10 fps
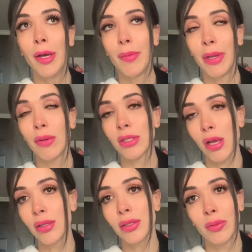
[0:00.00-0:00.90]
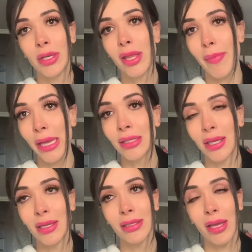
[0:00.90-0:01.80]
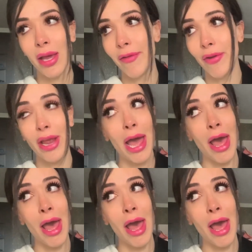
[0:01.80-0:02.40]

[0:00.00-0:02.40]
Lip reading: But it was also one of the best things that ever happened.